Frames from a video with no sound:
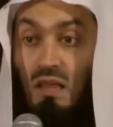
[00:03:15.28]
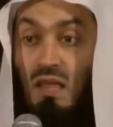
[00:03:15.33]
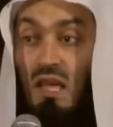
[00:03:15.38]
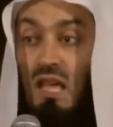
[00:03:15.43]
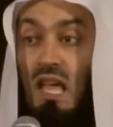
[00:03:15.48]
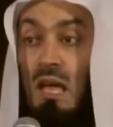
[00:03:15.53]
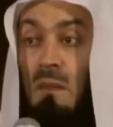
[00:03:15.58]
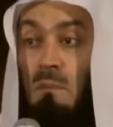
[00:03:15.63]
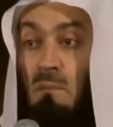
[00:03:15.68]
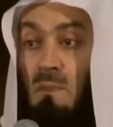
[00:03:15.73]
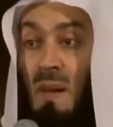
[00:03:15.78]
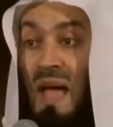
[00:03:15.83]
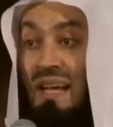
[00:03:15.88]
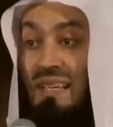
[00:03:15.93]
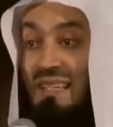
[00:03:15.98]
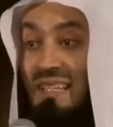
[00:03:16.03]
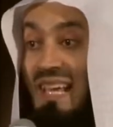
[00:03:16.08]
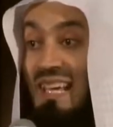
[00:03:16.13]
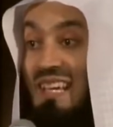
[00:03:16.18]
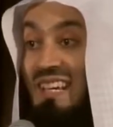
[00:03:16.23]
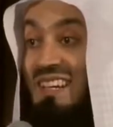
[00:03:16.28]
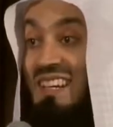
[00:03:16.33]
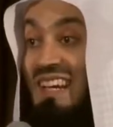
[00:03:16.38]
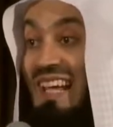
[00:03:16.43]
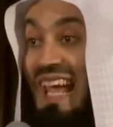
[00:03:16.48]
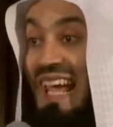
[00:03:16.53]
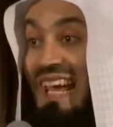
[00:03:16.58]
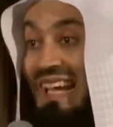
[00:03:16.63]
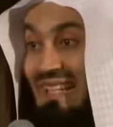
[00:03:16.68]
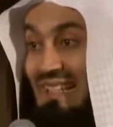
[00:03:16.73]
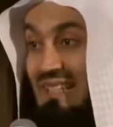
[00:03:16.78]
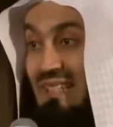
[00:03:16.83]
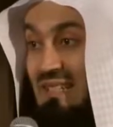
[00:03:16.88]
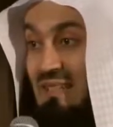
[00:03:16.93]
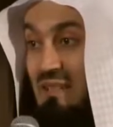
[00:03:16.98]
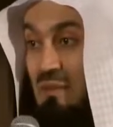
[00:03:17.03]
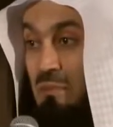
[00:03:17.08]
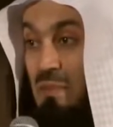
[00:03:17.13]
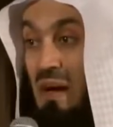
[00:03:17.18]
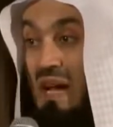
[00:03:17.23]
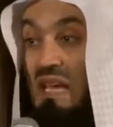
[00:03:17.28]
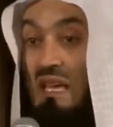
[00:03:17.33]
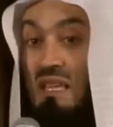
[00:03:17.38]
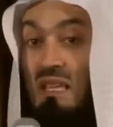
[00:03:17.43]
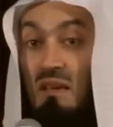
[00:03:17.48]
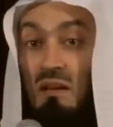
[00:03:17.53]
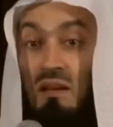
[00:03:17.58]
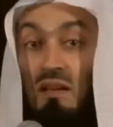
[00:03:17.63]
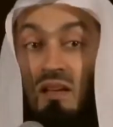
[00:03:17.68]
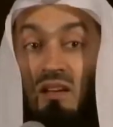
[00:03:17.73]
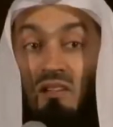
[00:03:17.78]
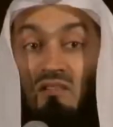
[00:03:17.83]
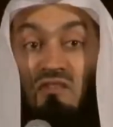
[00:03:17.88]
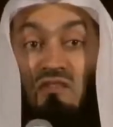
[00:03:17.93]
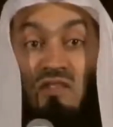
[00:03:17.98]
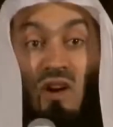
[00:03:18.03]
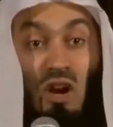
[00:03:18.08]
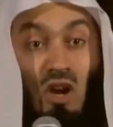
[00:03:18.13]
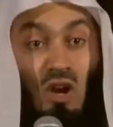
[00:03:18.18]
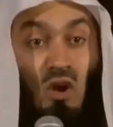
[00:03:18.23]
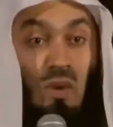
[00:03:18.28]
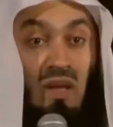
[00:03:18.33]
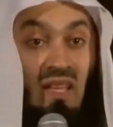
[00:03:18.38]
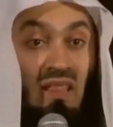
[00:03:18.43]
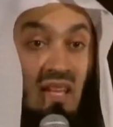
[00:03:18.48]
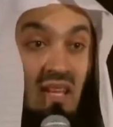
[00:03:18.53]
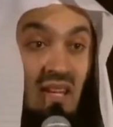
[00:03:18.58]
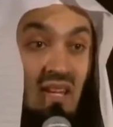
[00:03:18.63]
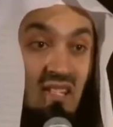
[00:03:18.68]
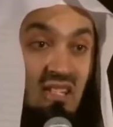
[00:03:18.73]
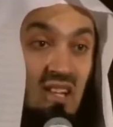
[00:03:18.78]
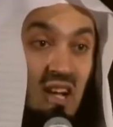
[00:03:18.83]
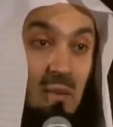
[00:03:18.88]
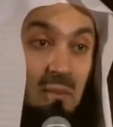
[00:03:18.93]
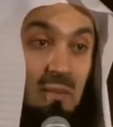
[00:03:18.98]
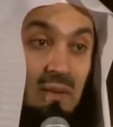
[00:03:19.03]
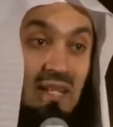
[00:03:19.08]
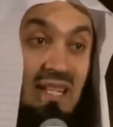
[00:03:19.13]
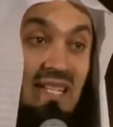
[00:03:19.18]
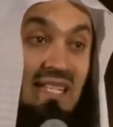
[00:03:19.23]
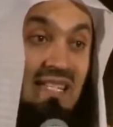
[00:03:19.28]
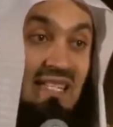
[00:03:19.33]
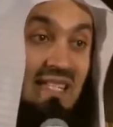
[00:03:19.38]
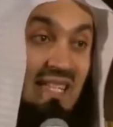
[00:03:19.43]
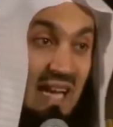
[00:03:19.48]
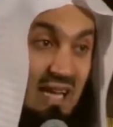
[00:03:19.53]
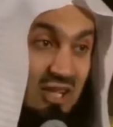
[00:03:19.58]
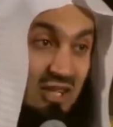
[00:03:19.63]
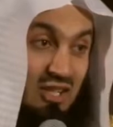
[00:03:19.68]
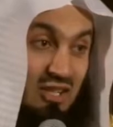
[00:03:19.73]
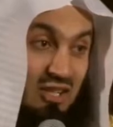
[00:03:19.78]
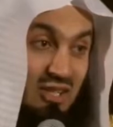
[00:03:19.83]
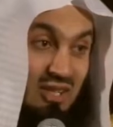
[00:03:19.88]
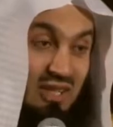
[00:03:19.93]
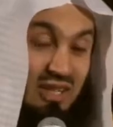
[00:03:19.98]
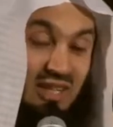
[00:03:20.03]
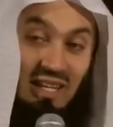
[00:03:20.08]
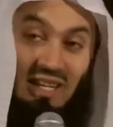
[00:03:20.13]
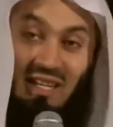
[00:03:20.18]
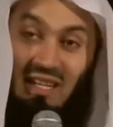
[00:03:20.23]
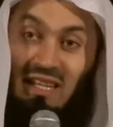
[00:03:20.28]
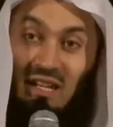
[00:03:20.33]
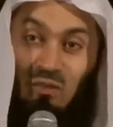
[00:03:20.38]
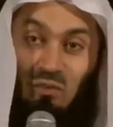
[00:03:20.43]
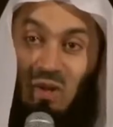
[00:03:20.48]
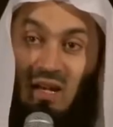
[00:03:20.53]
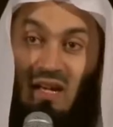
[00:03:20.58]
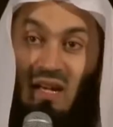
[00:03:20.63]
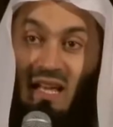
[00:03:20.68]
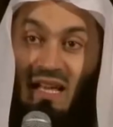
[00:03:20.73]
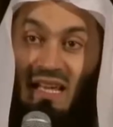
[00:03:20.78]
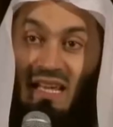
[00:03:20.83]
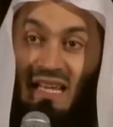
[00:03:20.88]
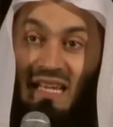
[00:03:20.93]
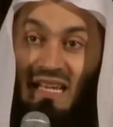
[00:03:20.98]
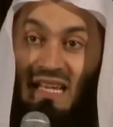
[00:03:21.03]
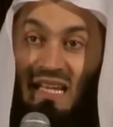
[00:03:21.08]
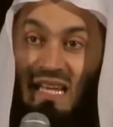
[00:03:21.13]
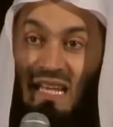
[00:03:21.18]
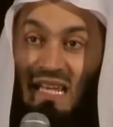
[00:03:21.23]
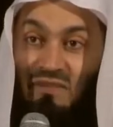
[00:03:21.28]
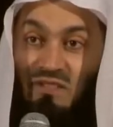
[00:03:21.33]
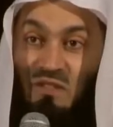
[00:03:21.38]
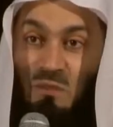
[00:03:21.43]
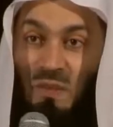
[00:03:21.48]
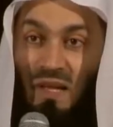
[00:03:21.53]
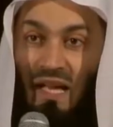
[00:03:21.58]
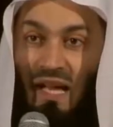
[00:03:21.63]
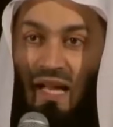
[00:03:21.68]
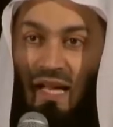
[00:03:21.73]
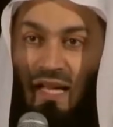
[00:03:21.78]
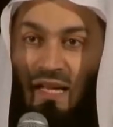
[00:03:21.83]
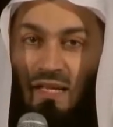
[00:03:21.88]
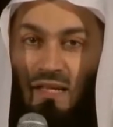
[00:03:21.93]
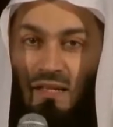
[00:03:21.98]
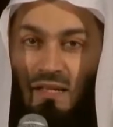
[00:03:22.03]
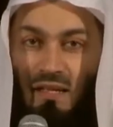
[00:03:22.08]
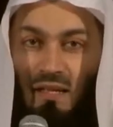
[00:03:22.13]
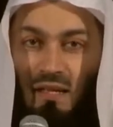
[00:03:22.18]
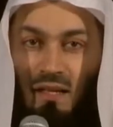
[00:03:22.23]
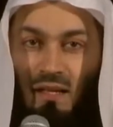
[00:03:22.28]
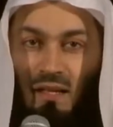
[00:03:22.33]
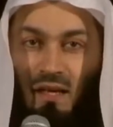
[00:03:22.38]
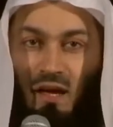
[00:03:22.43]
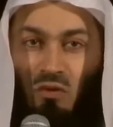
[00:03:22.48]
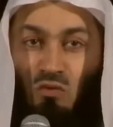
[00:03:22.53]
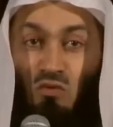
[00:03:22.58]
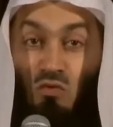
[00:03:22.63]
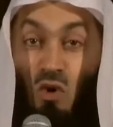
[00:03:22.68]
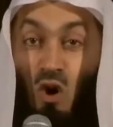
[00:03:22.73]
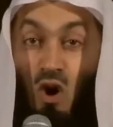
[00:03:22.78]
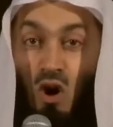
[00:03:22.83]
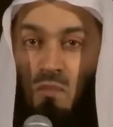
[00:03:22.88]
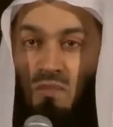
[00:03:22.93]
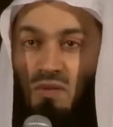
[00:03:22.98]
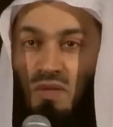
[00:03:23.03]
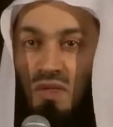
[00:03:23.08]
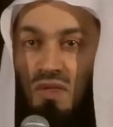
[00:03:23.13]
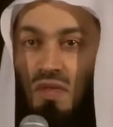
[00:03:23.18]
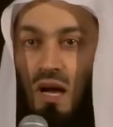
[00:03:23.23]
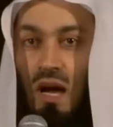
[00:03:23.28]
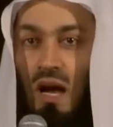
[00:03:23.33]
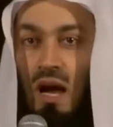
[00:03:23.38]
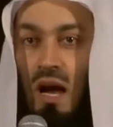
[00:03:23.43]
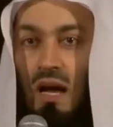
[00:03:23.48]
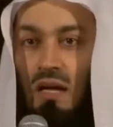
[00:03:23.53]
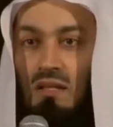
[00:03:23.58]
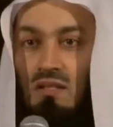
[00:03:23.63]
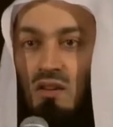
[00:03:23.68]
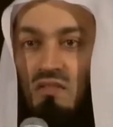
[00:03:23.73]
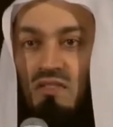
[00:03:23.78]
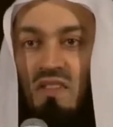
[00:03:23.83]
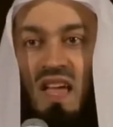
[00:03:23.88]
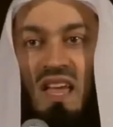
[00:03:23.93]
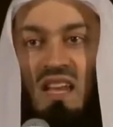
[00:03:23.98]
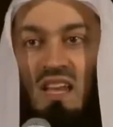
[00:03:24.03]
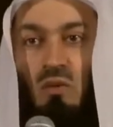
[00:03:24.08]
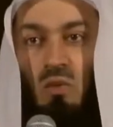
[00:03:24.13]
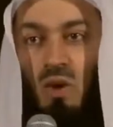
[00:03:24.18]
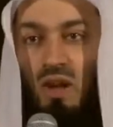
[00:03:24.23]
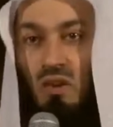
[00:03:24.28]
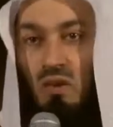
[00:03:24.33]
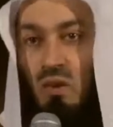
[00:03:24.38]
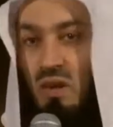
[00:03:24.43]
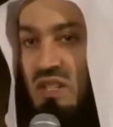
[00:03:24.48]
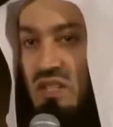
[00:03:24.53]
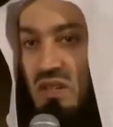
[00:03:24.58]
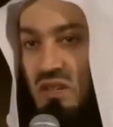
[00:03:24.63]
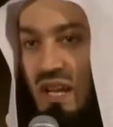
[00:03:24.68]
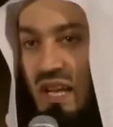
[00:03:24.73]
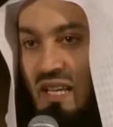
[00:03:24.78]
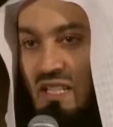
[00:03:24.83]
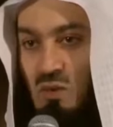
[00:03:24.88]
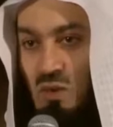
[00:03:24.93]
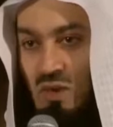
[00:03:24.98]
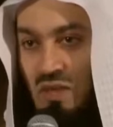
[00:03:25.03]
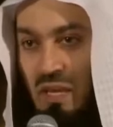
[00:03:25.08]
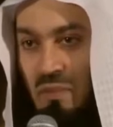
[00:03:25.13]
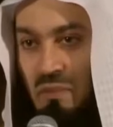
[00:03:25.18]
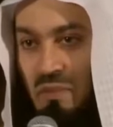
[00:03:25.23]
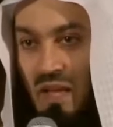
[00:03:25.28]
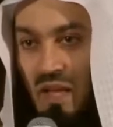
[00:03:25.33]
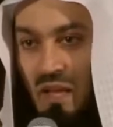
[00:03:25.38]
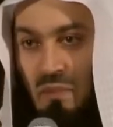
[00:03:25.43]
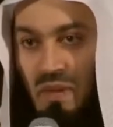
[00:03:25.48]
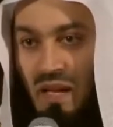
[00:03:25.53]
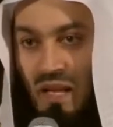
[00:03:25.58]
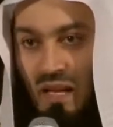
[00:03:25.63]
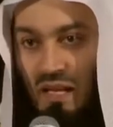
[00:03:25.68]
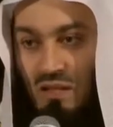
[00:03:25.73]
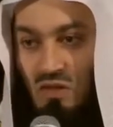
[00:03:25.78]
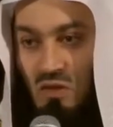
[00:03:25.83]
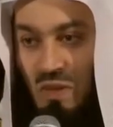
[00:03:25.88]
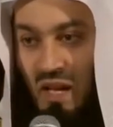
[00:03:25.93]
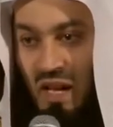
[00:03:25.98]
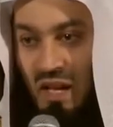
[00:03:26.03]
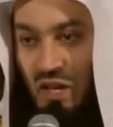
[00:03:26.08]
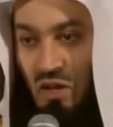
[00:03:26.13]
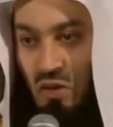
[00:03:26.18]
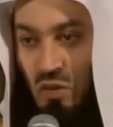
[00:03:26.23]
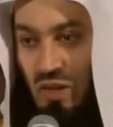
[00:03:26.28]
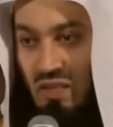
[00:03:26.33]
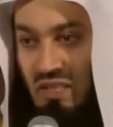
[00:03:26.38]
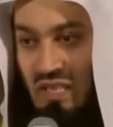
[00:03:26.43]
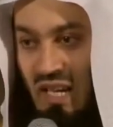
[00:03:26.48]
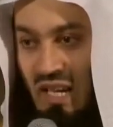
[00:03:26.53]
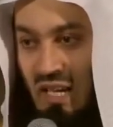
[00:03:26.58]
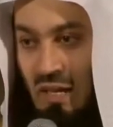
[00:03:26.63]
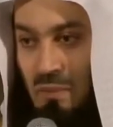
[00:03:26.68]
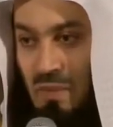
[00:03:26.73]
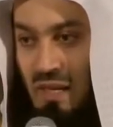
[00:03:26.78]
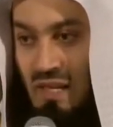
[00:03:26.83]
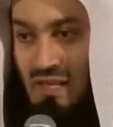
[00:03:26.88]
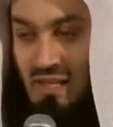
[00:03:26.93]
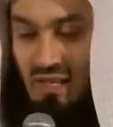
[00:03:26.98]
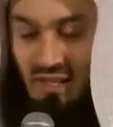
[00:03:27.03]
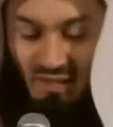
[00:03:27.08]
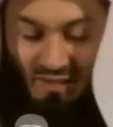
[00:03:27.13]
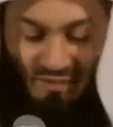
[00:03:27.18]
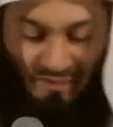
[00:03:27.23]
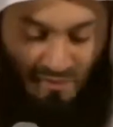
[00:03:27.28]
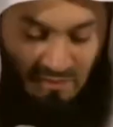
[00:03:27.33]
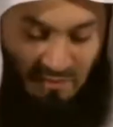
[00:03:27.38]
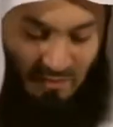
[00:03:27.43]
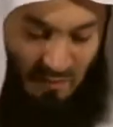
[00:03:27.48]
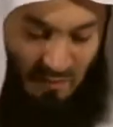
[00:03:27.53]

the impact they create by following that example is such that wallahi it leaves behind a warmth in the heart of anyone who interacts with them. May Allah subhanahu wa ta'ala bless us.